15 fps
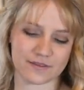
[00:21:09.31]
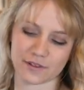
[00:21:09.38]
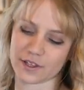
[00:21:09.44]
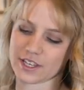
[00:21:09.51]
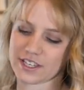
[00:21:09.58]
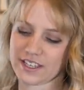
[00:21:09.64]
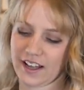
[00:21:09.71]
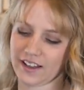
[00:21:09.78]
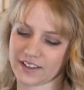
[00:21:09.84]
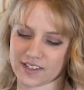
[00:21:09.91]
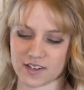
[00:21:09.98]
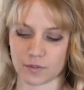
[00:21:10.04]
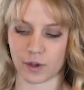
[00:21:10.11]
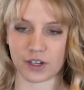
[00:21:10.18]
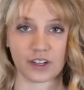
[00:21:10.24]
for this Alice
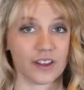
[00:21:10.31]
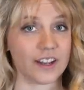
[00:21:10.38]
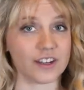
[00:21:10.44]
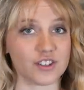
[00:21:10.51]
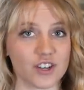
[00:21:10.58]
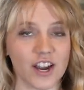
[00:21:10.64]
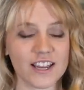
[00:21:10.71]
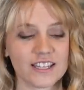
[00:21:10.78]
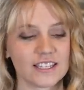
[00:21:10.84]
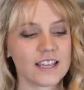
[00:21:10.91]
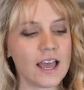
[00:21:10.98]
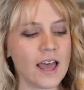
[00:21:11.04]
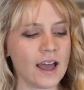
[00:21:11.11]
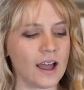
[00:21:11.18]
in Wonderland dress,